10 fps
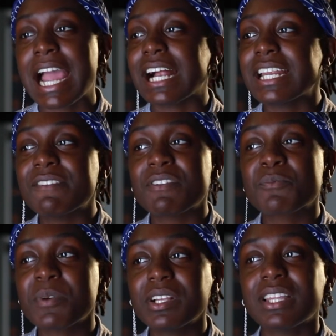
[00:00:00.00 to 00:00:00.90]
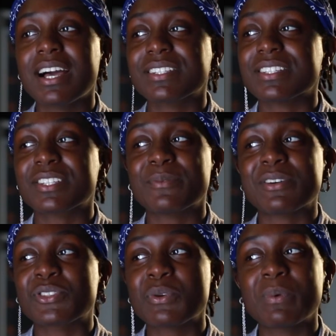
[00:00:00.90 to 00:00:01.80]
I didn't even realize until
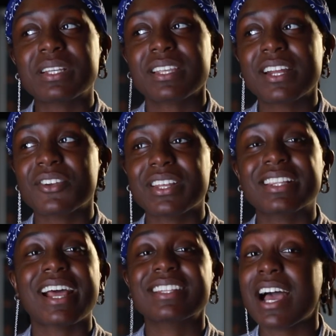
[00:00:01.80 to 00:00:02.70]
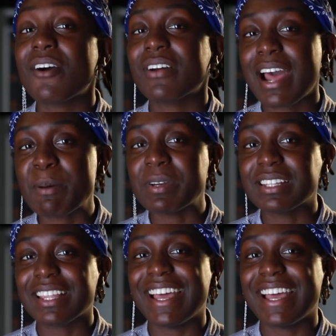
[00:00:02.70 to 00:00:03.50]
about 2 weeks later that that's how it happened.